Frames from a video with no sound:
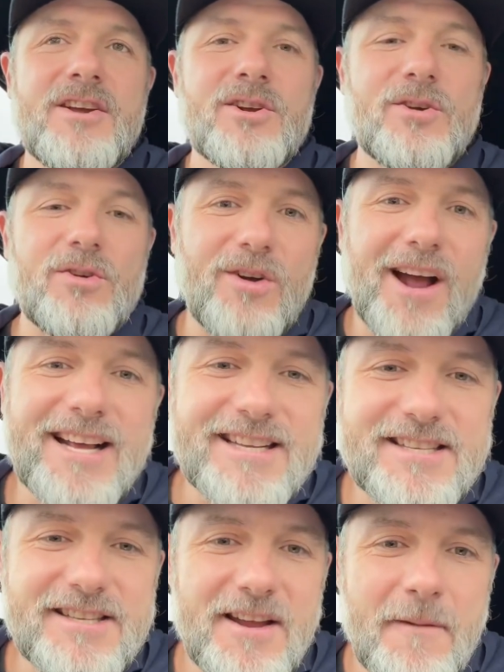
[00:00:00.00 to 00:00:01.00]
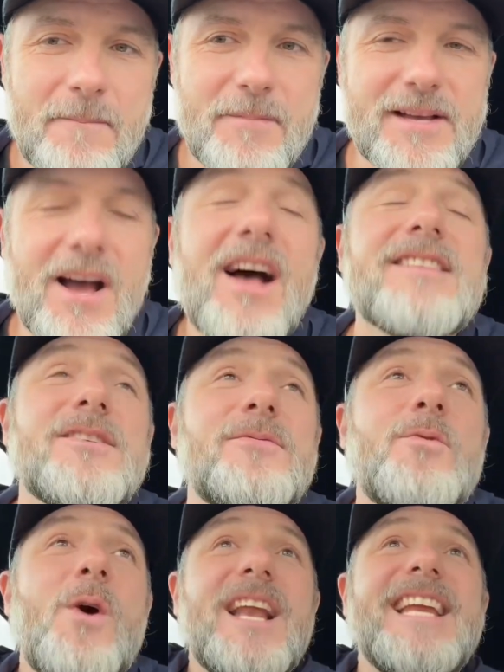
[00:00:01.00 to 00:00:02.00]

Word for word: Christ because of what